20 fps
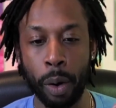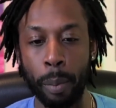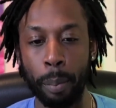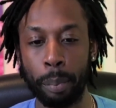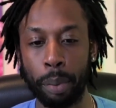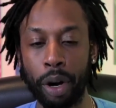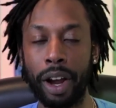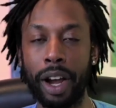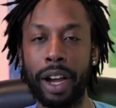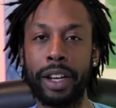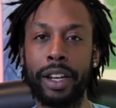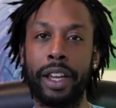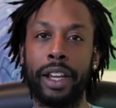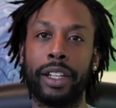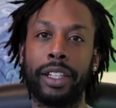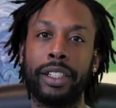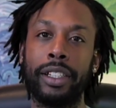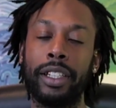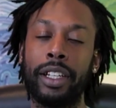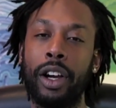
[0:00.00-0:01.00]

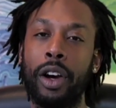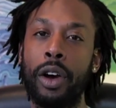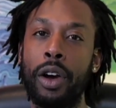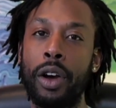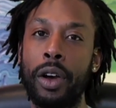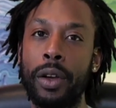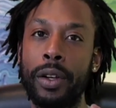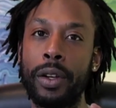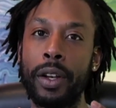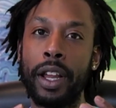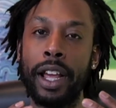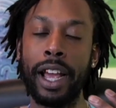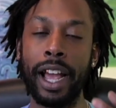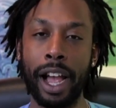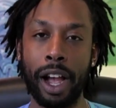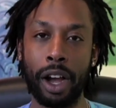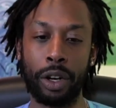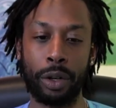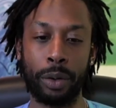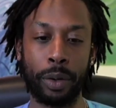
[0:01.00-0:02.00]
product on
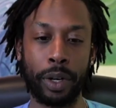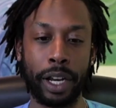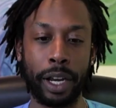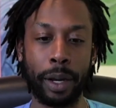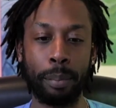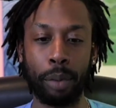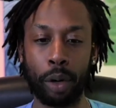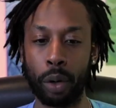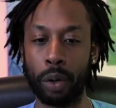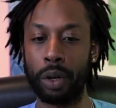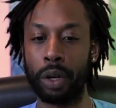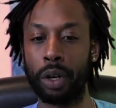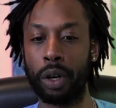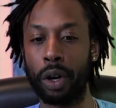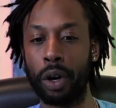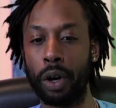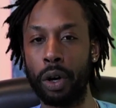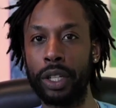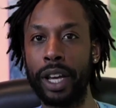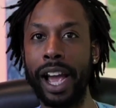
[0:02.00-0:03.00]
Algorand
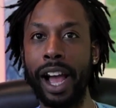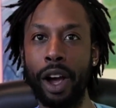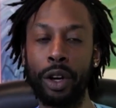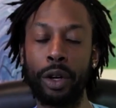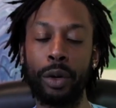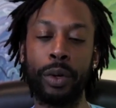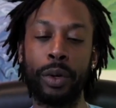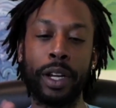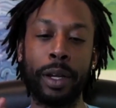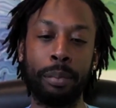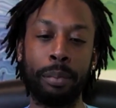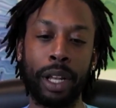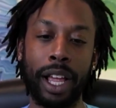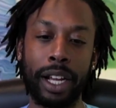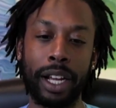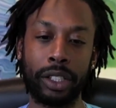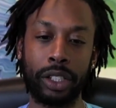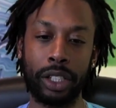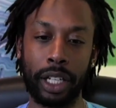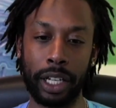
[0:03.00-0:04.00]
protocol, the Algorand
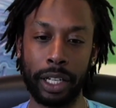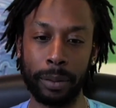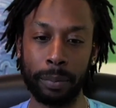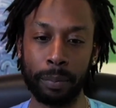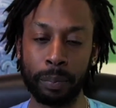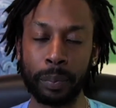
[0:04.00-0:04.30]
blockchain.